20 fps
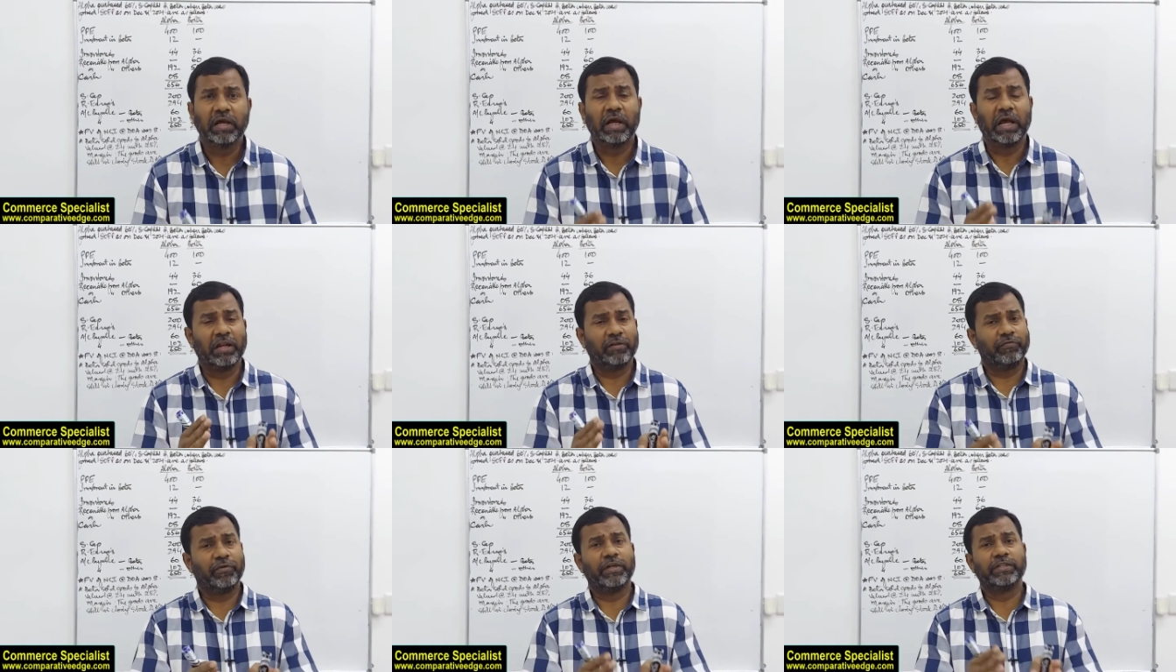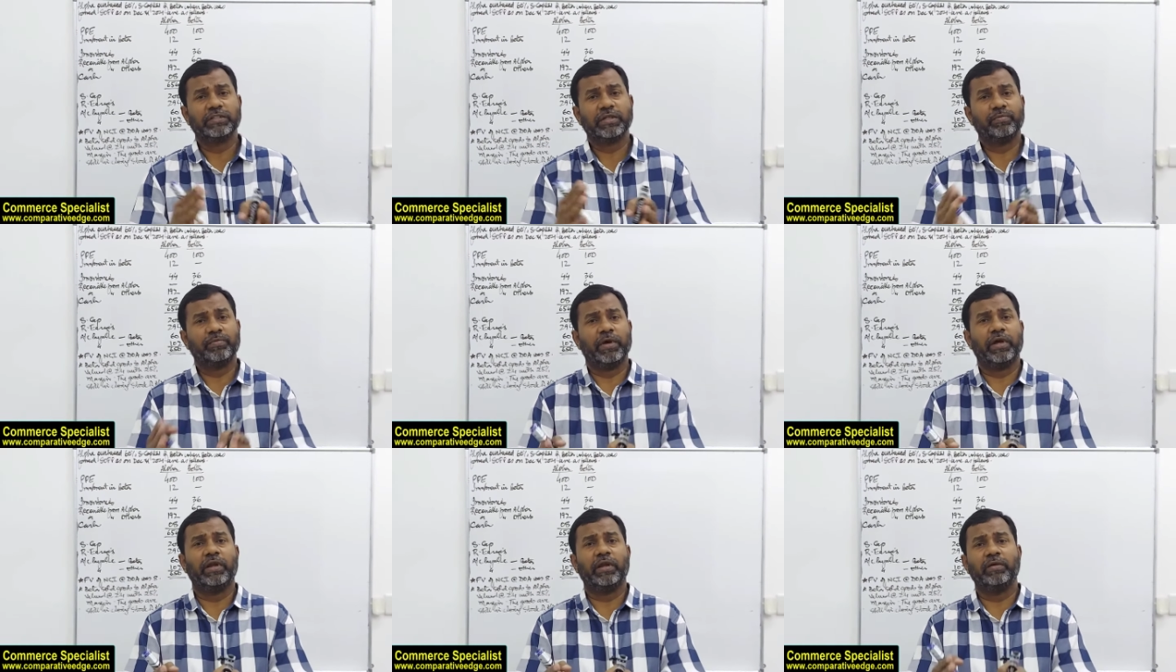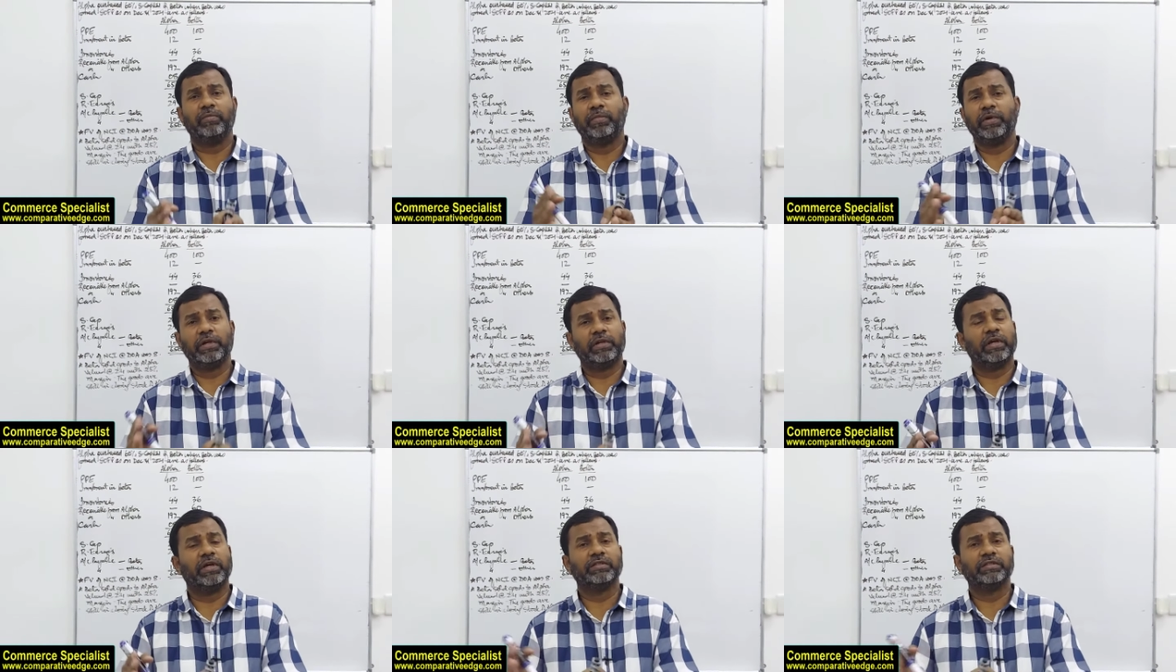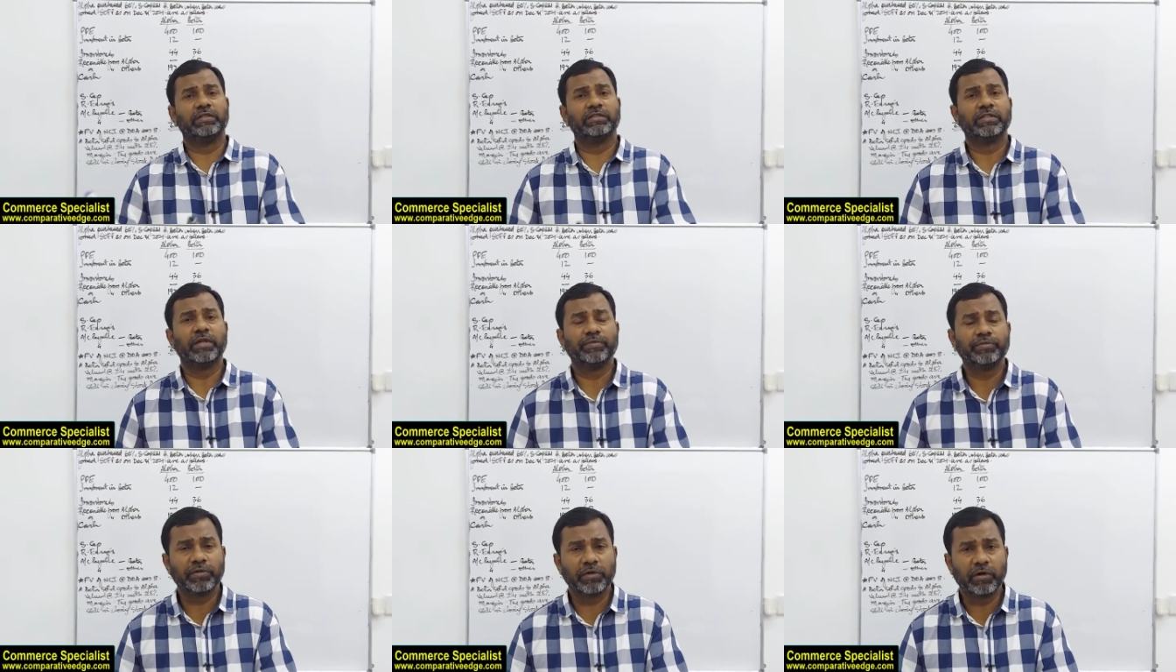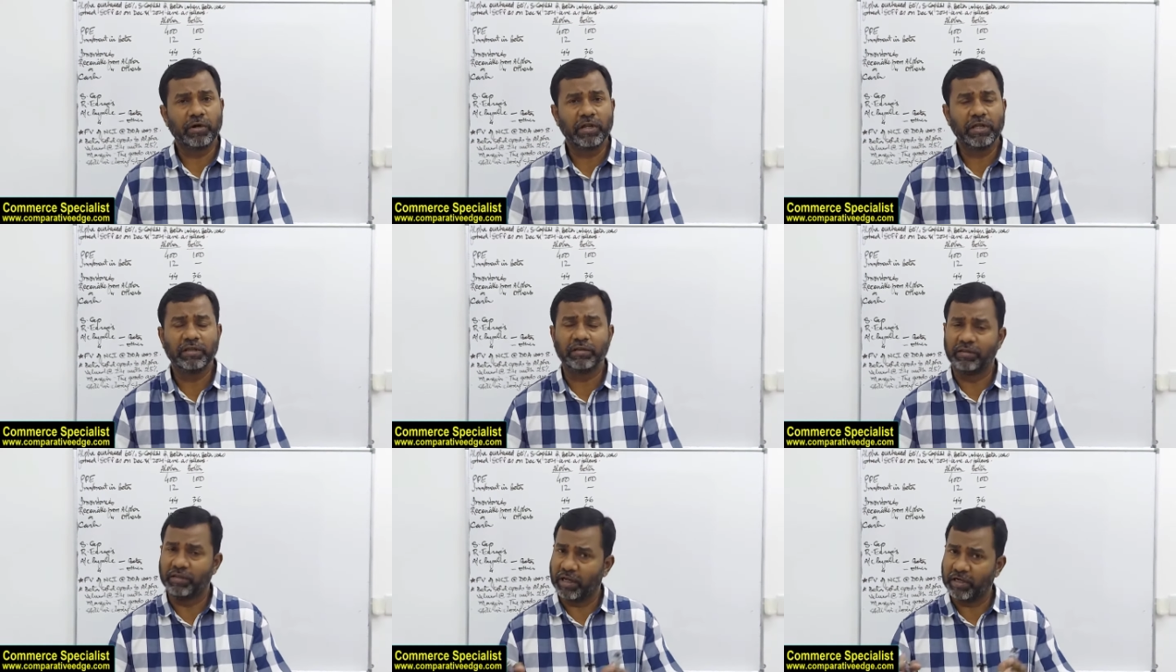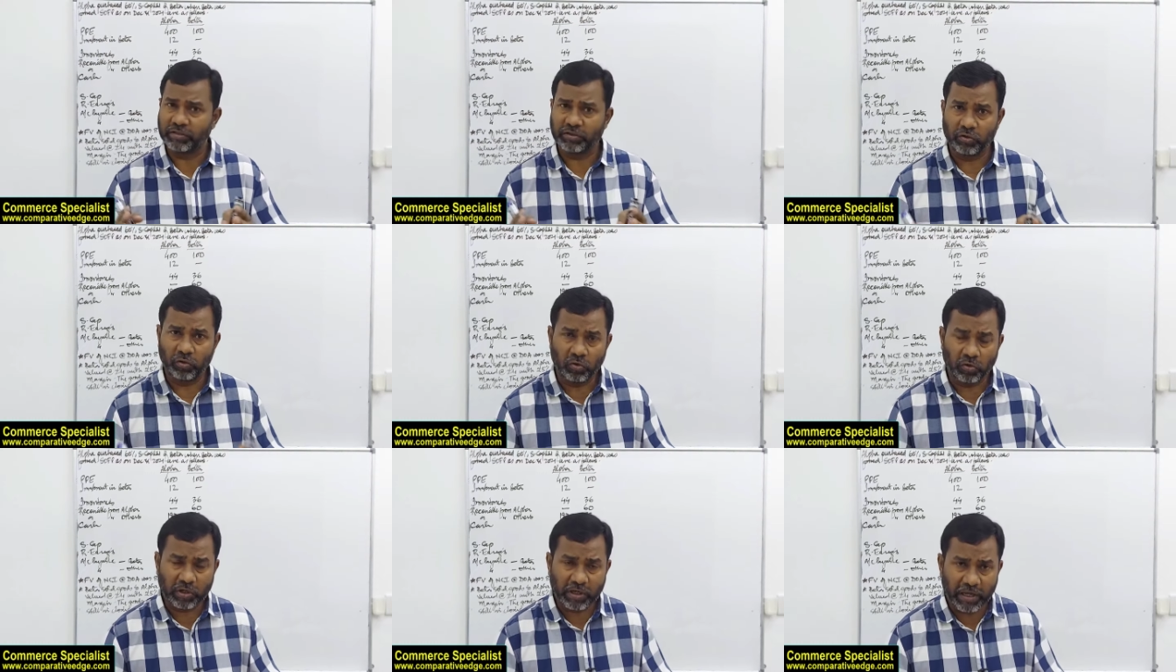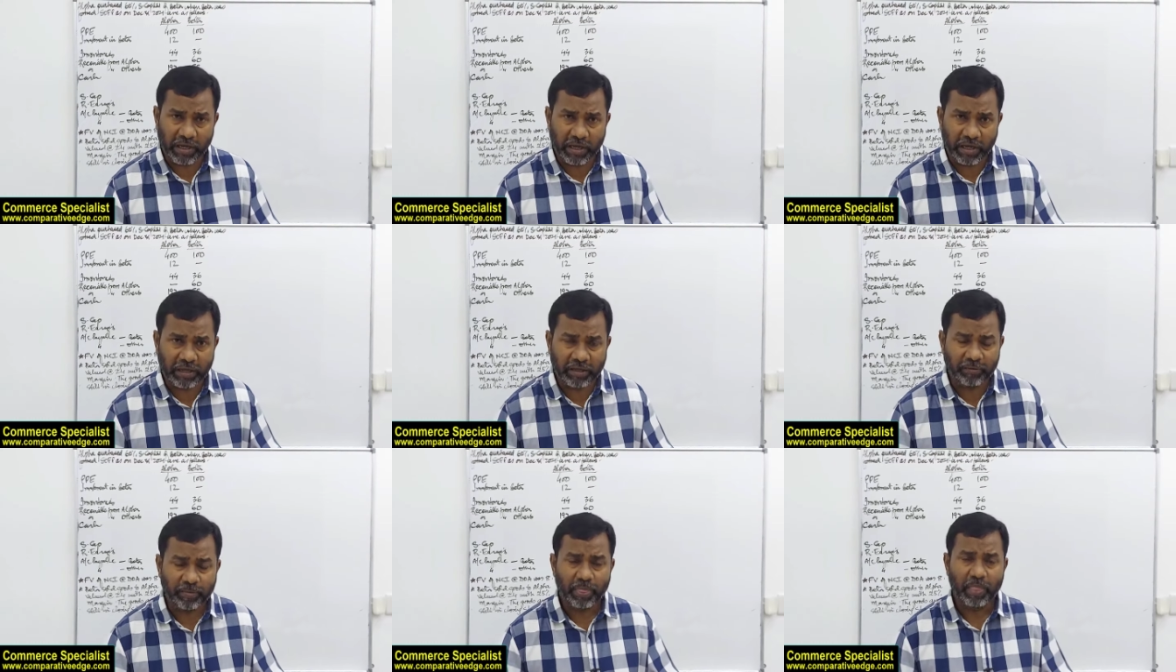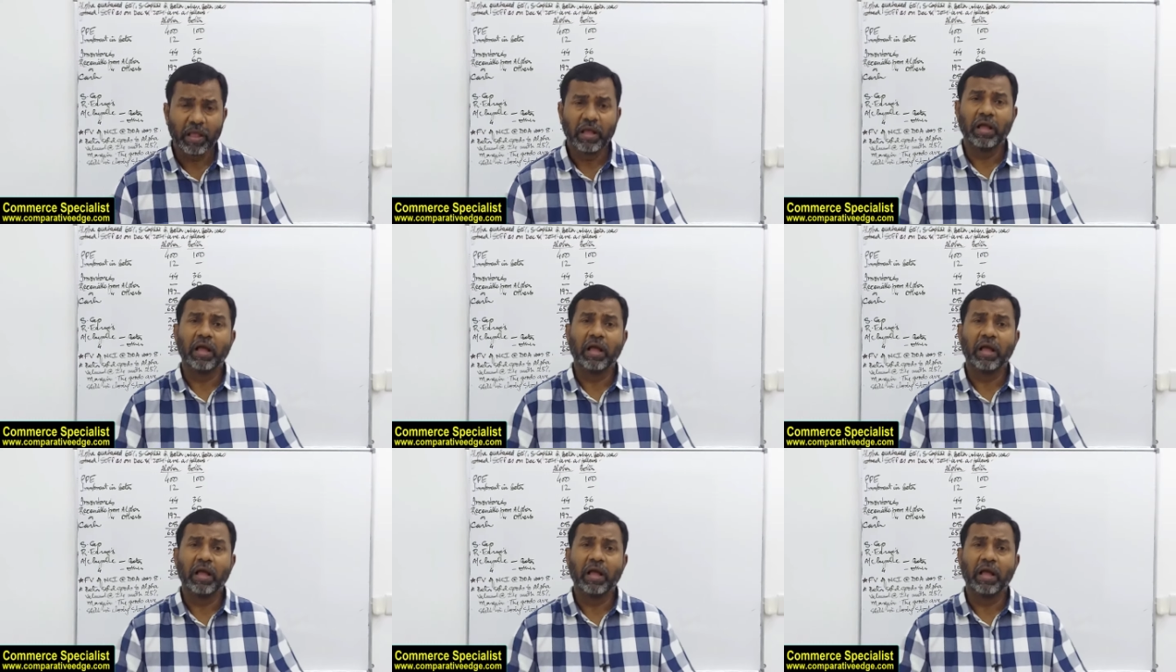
alpha is the parent beta is a subsidiary that's okay